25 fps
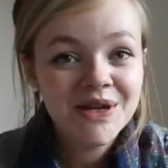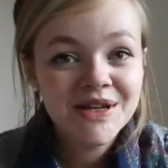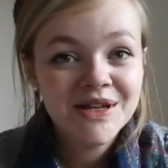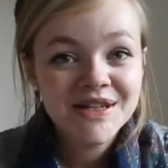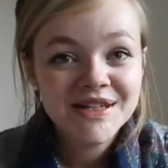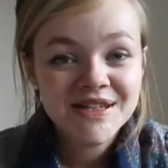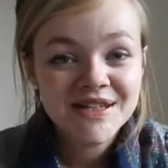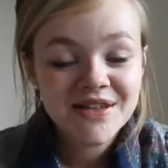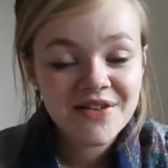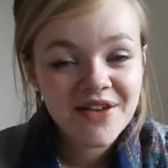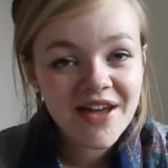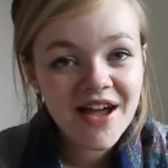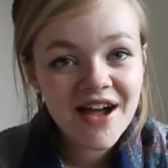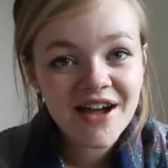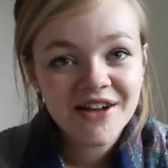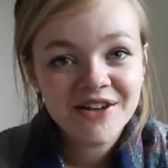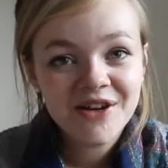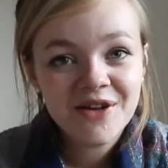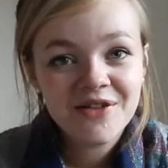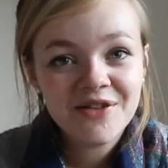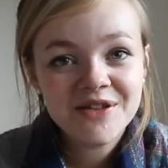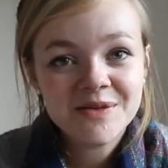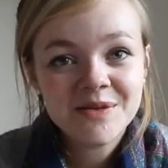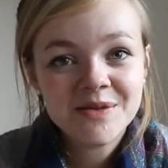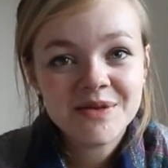So yeah, I
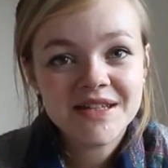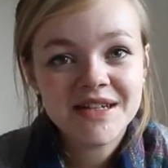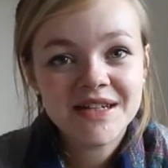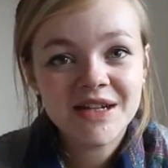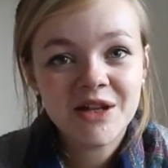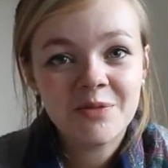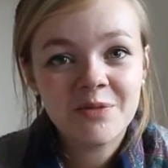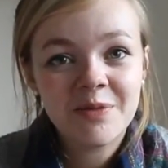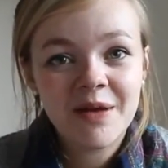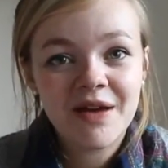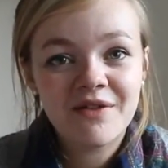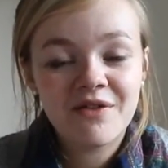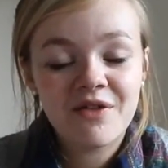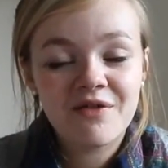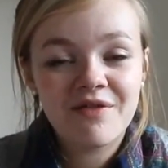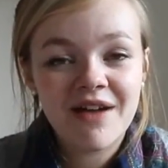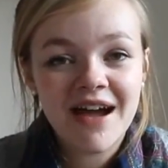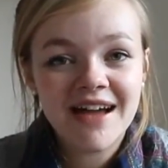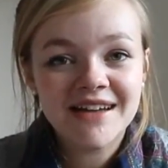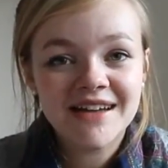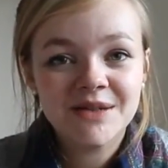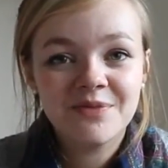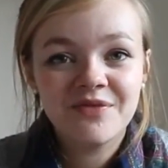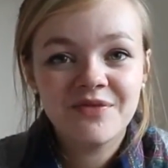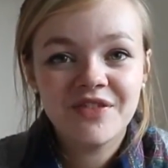know this was a little bit of a
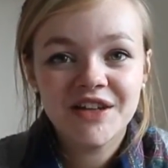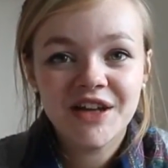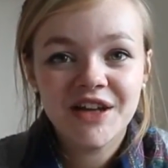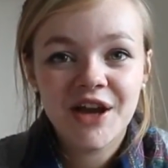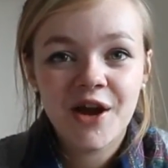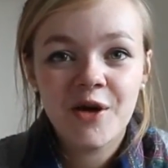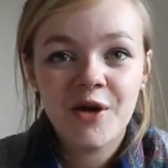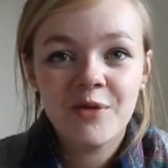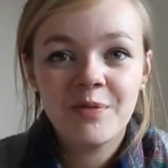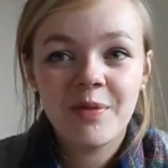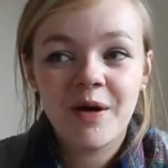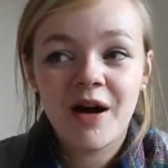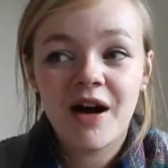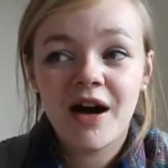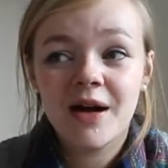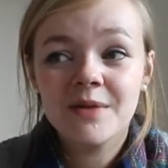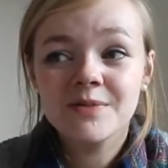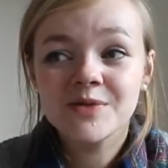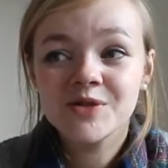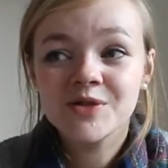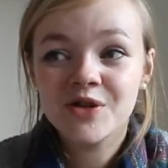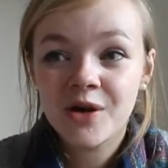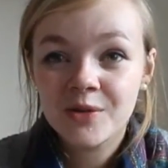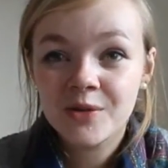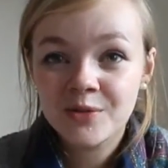random video, but I'm
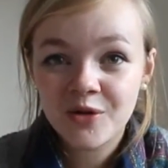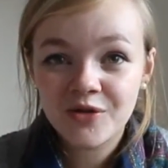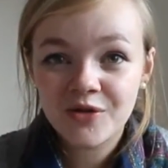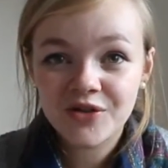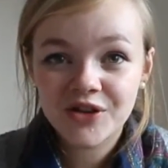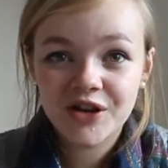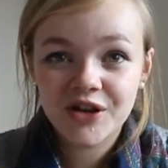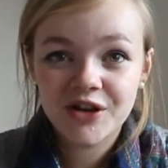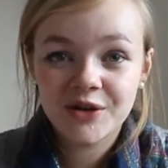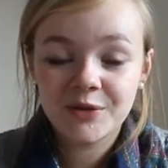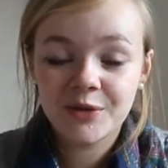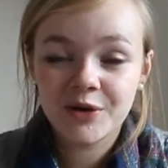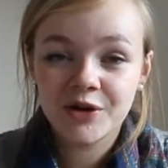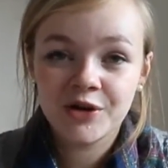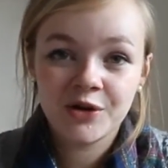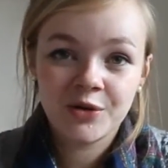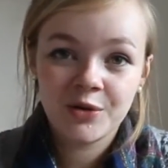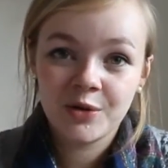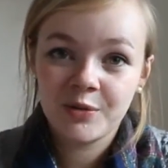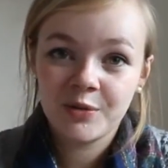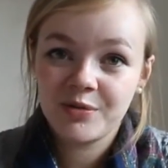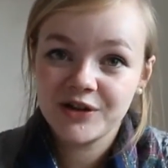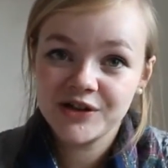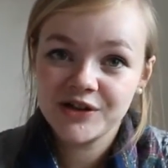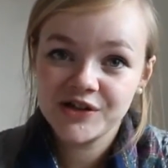sure I'm not the only one who
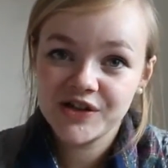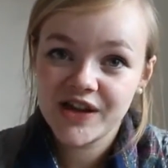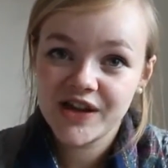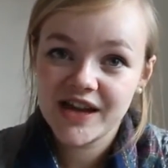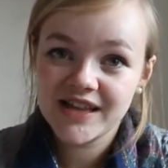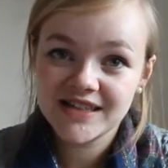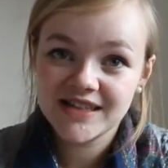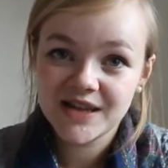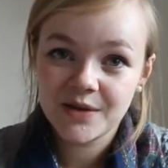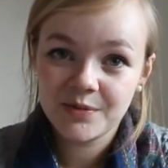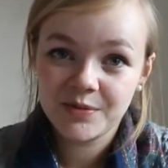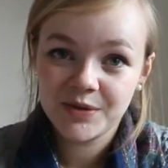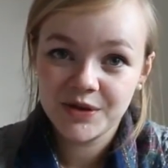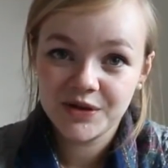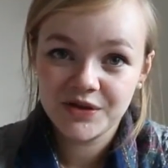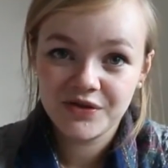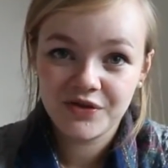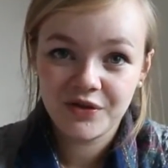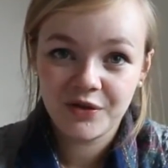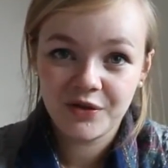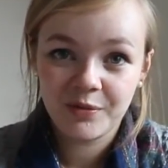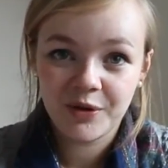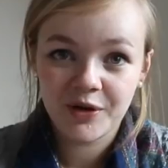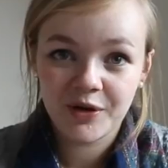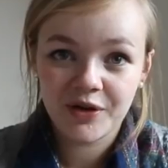appreciates a
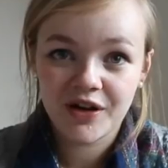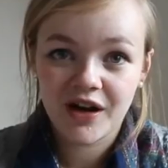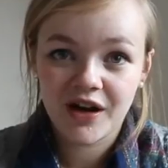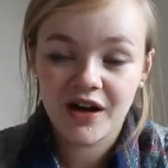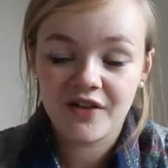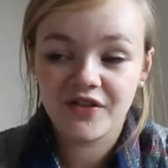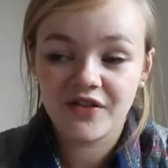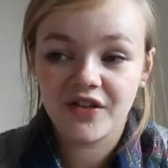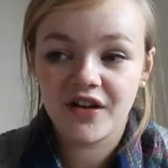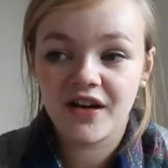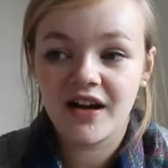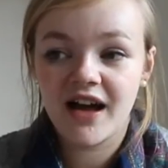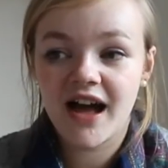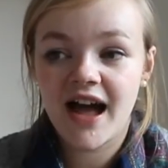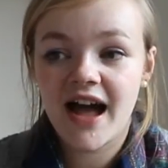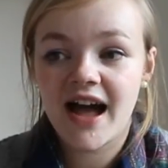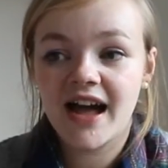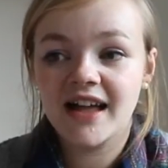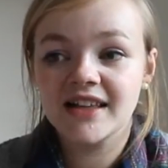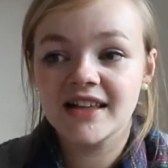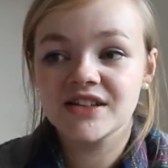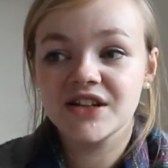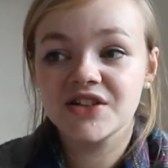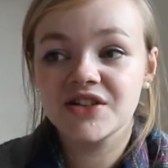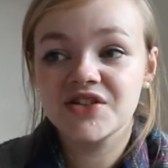beautiful book cover,
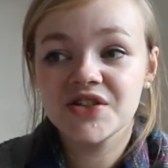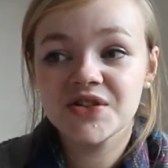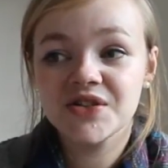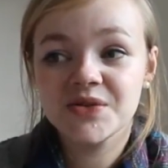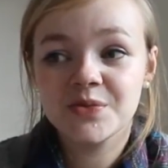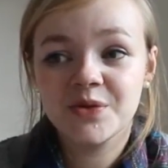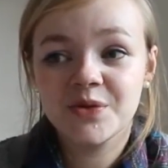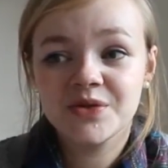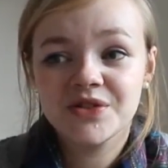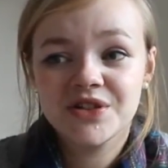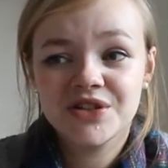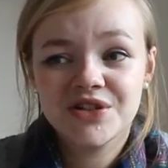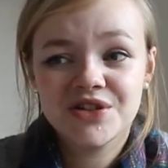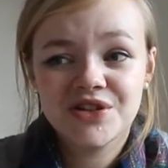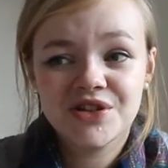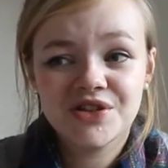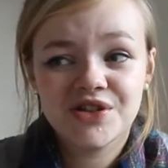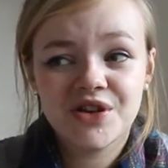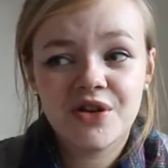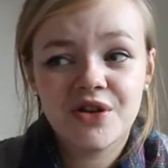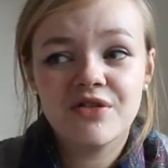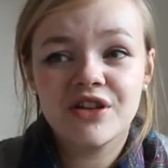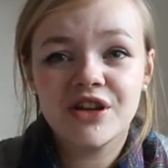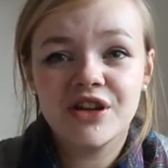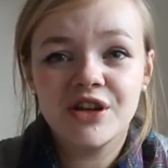and I just wanted to
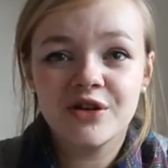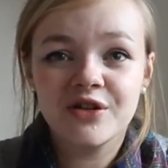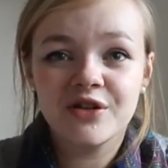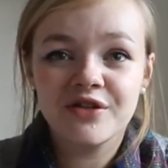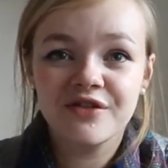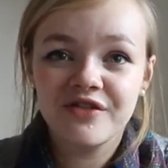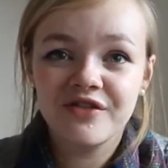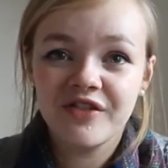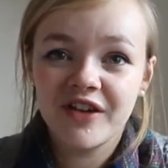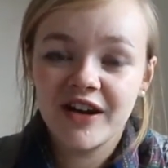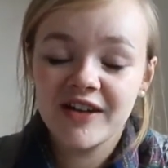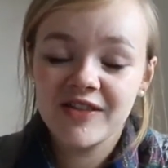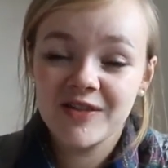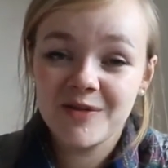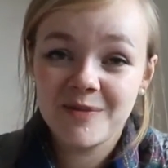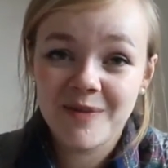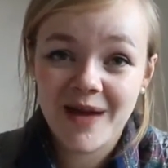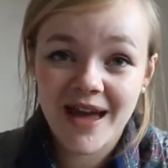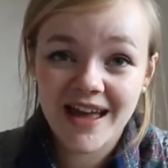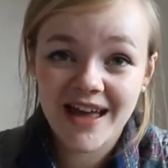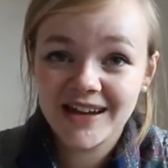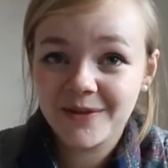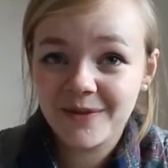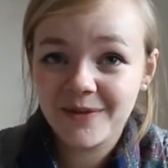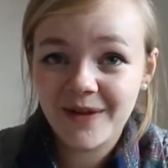show that you can find them
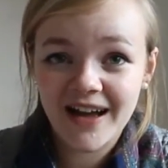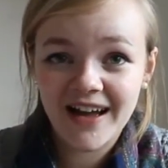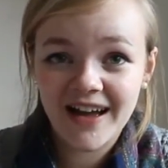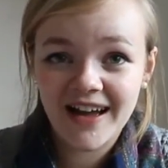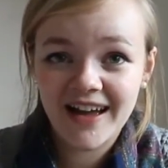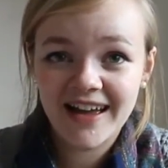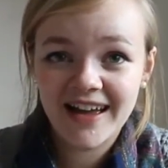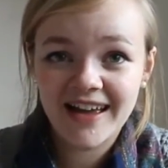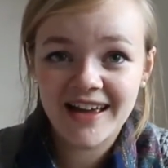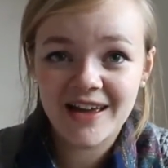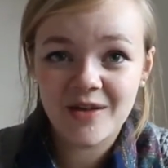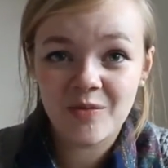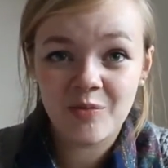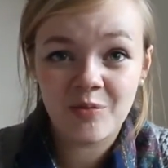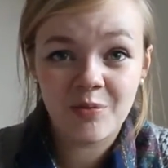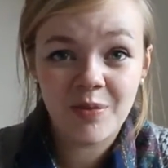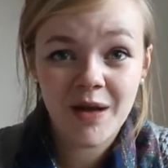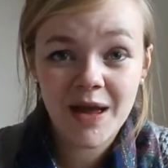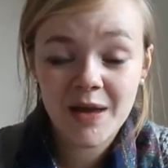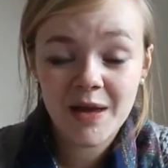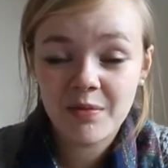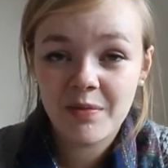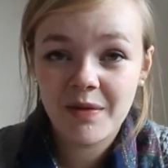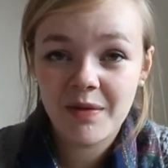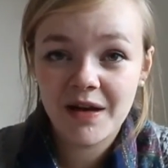anywhere in
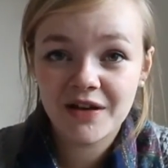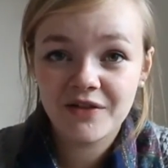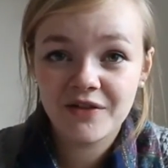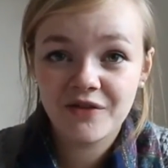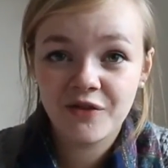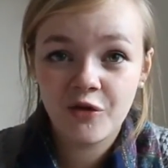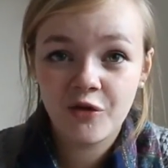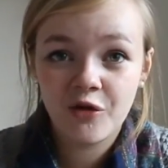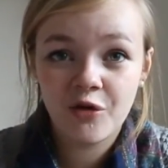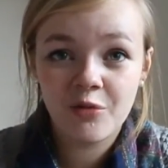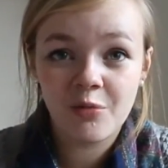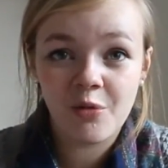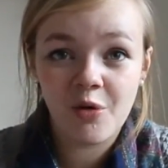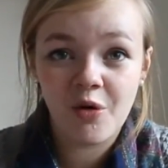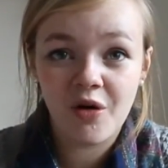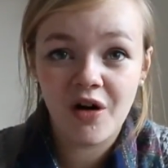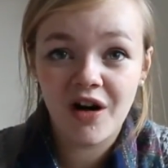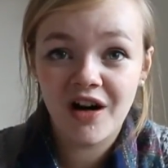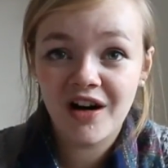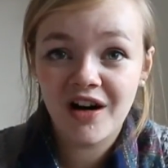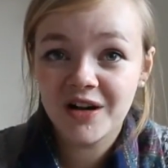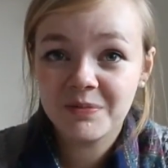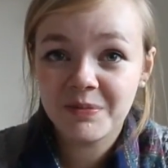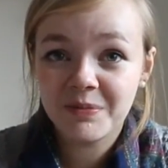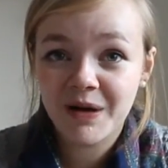paperback form or
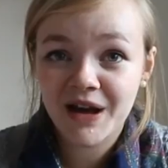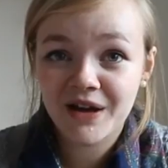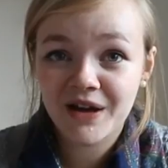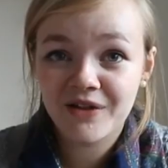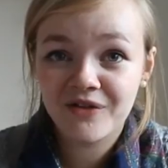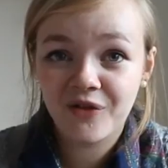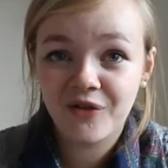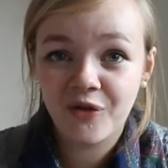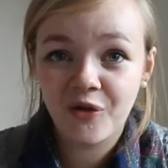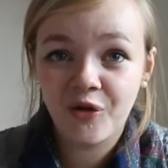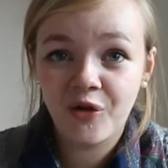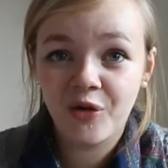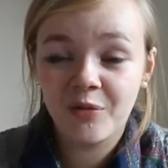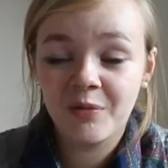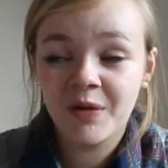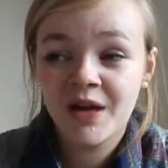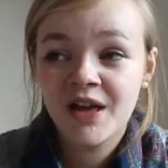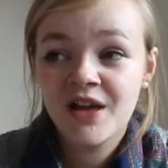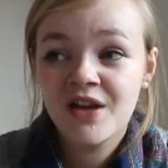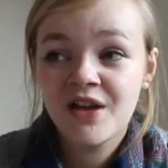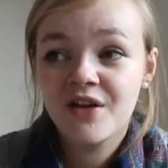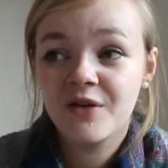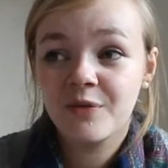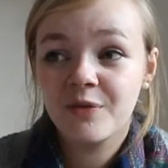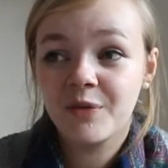hardback form,
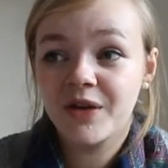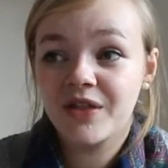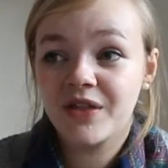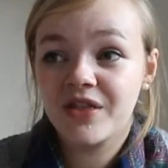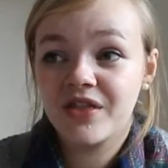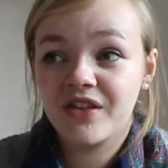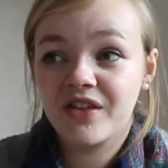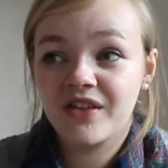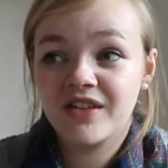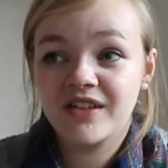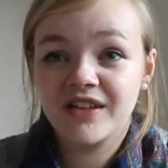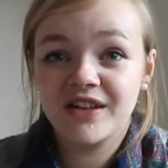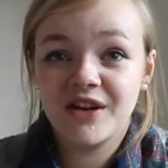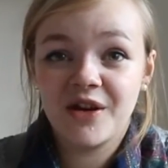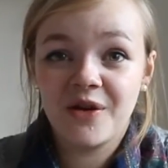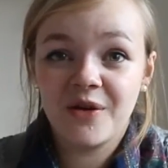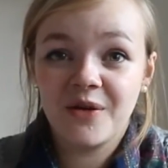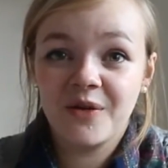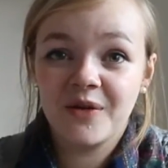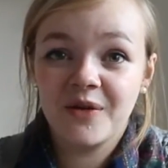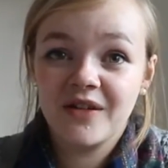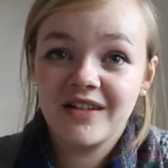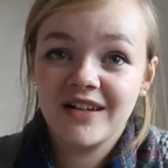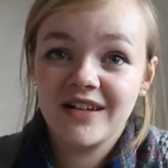with, you know,